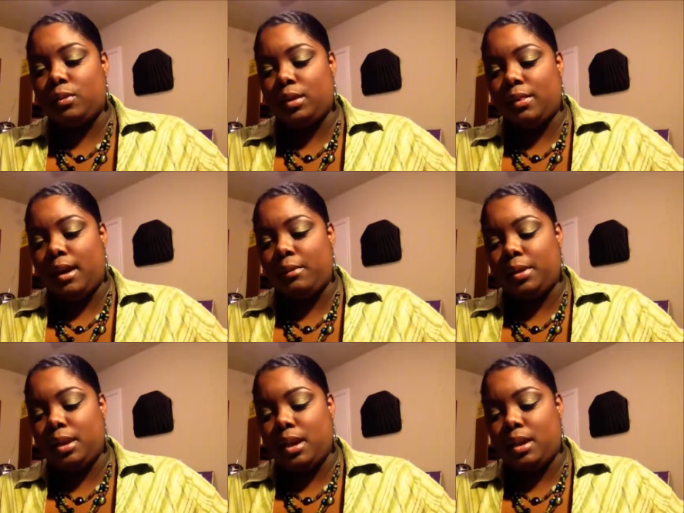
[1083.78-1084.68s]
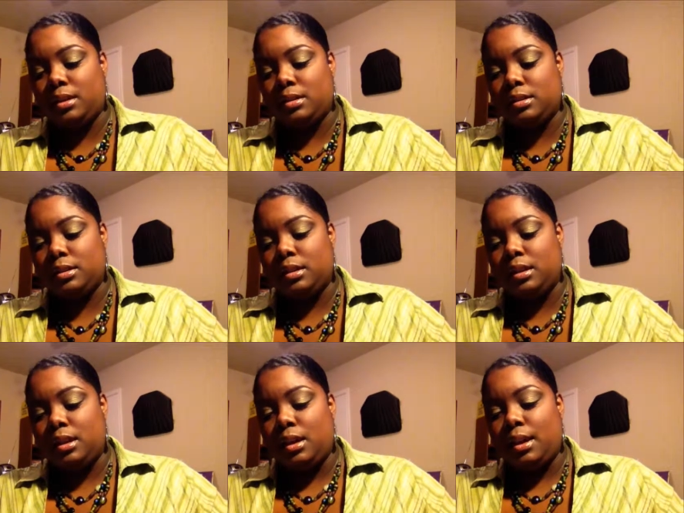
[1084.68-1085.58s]
worn that one yet.
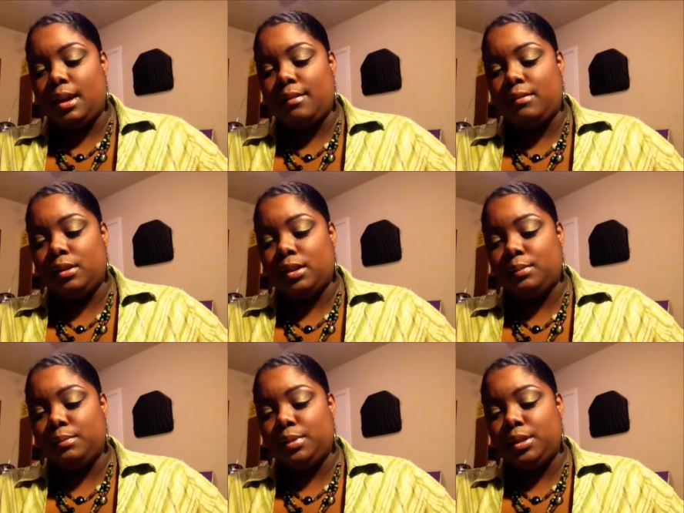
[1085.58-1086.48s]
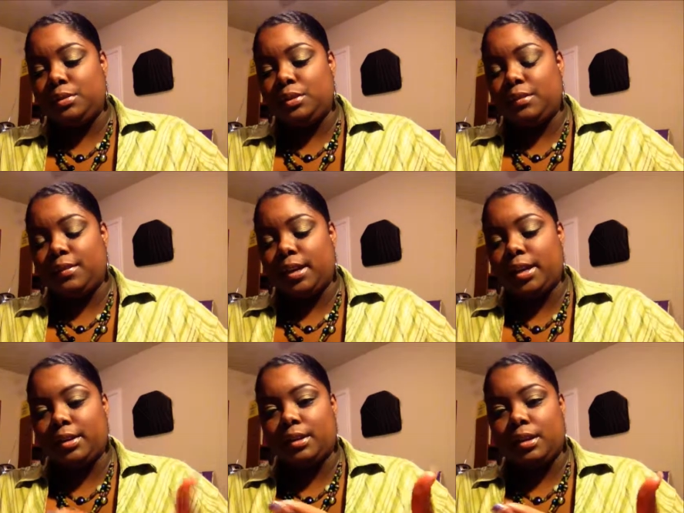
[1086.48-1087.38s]
I've worn the blue
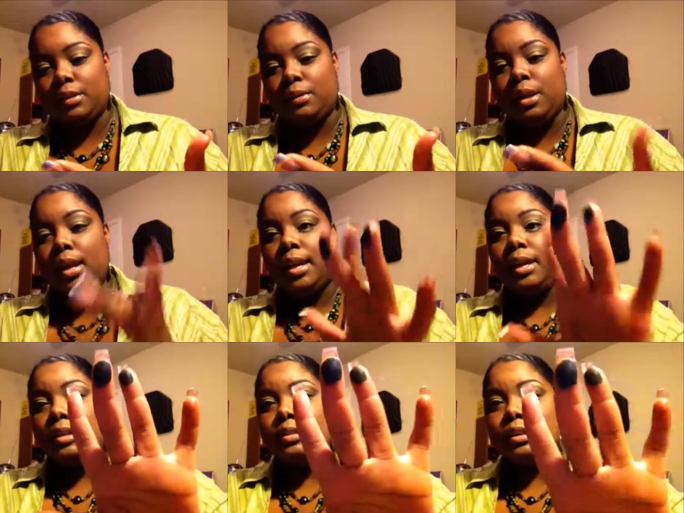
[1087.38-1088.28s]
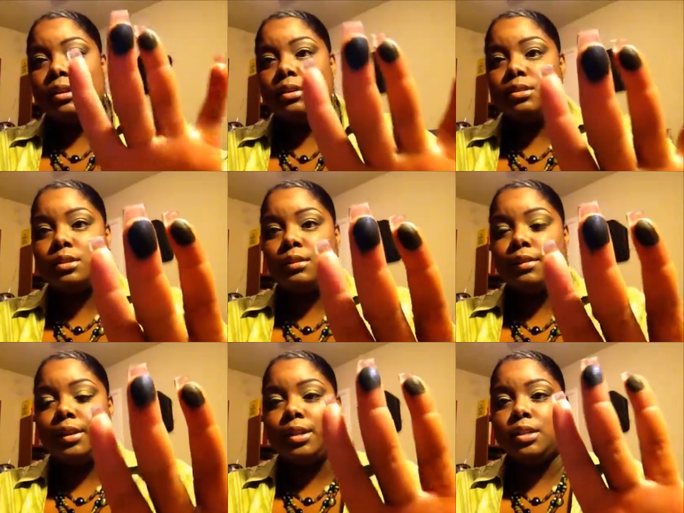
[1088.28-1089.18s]
definer though. It is also
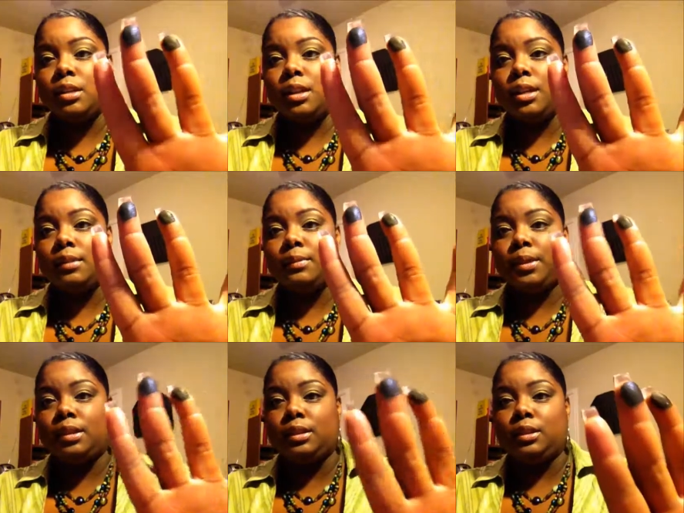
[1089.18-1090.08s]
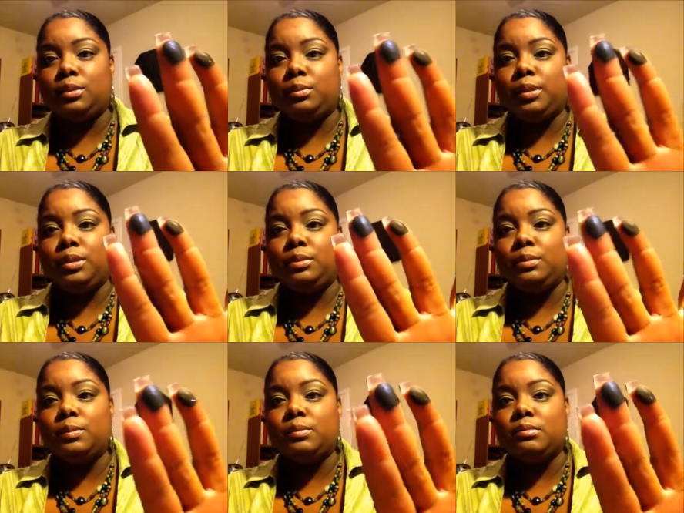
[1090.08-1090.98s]
very dark with little blue
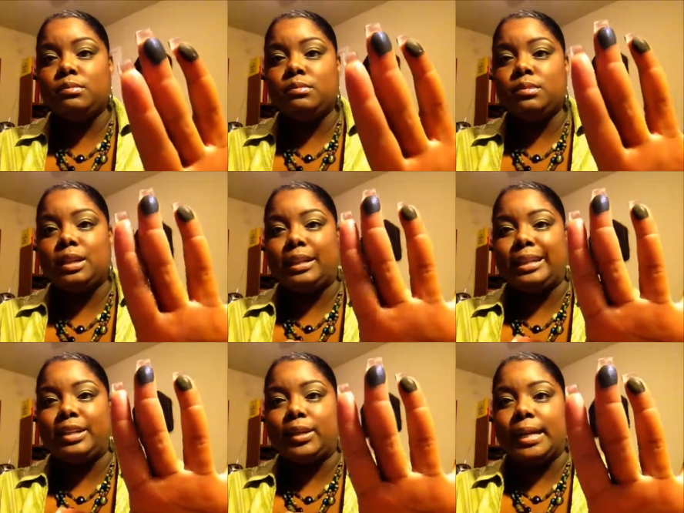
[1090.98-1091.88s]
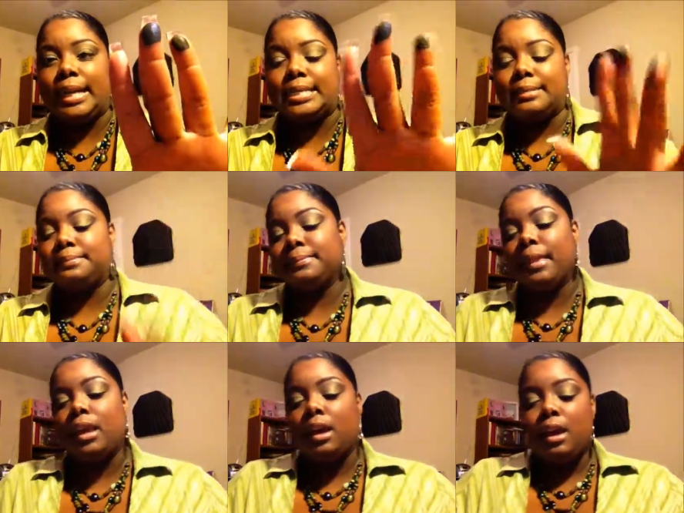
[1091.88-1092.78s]
glitter in it.
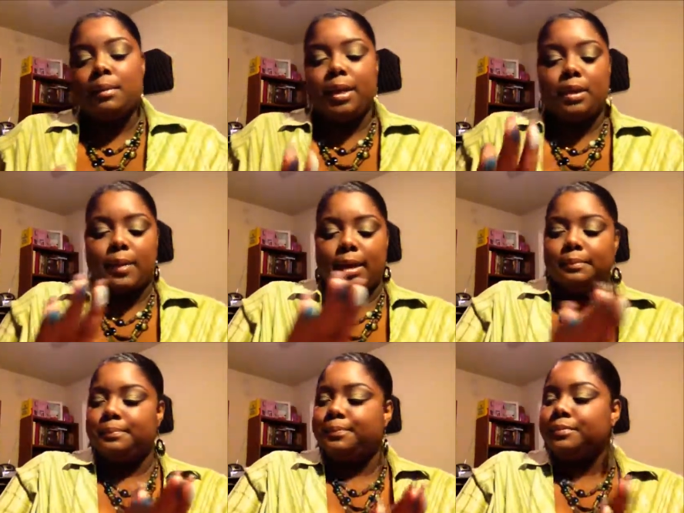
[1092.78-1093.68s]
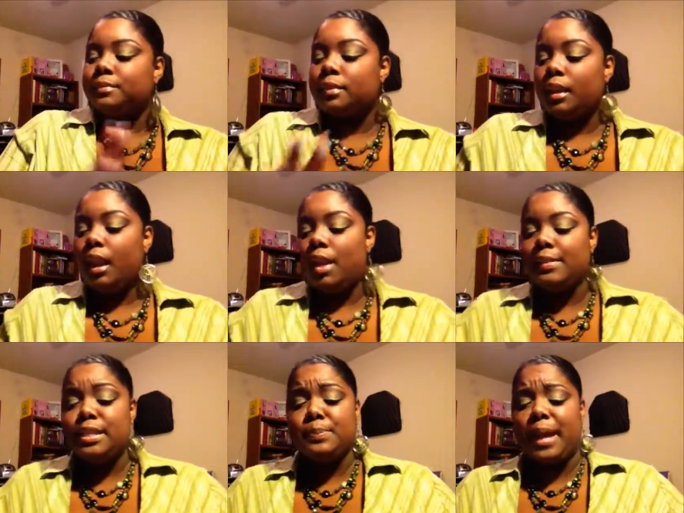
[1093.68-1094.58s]
But anyway,
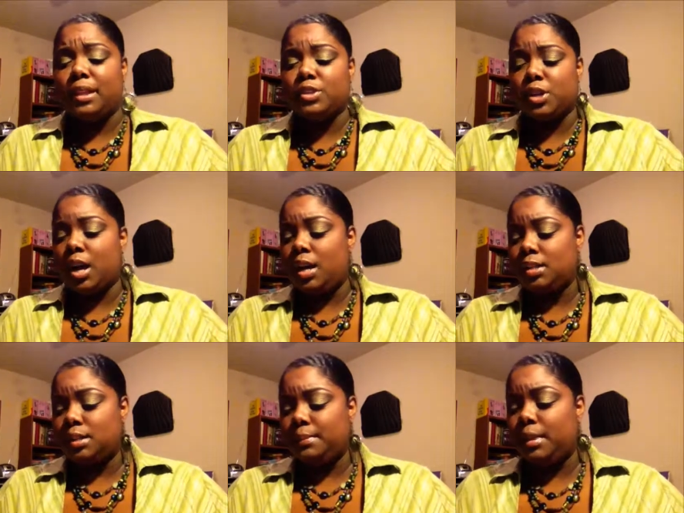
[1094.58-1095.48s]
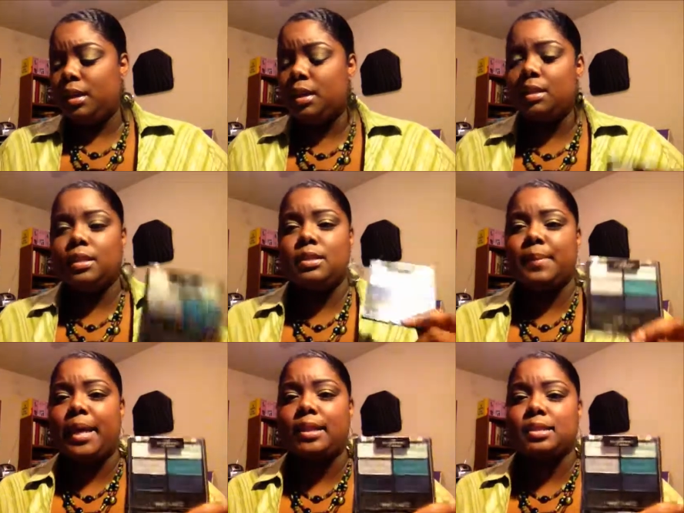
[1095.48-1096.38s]
these palettes are awesome. These
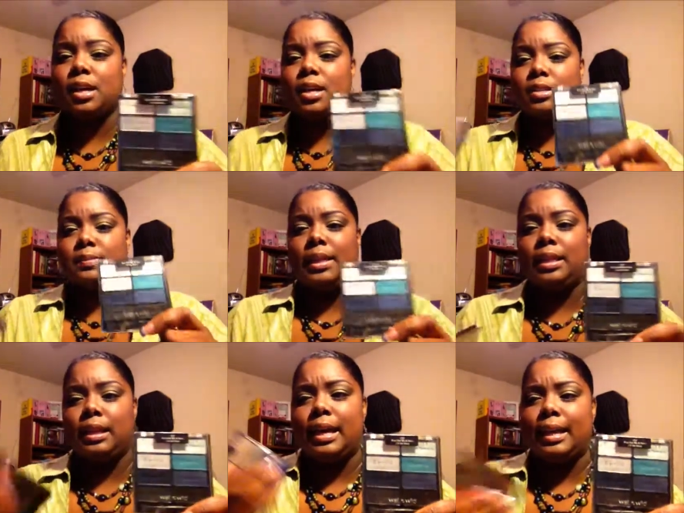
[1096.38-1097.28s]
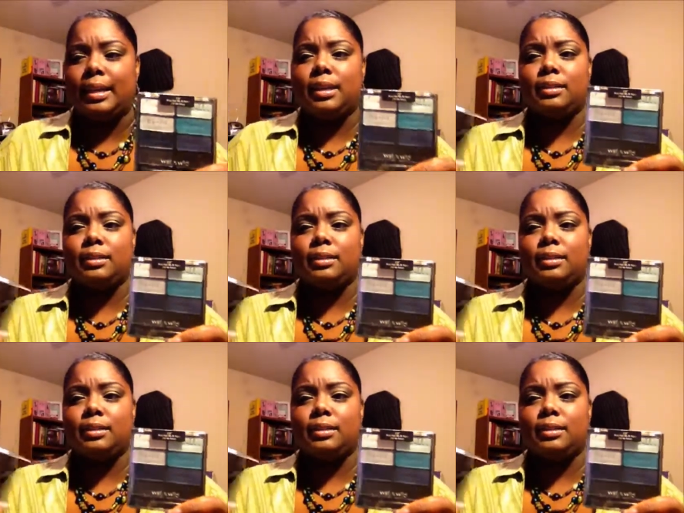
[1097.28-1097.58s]
palettes cost me like,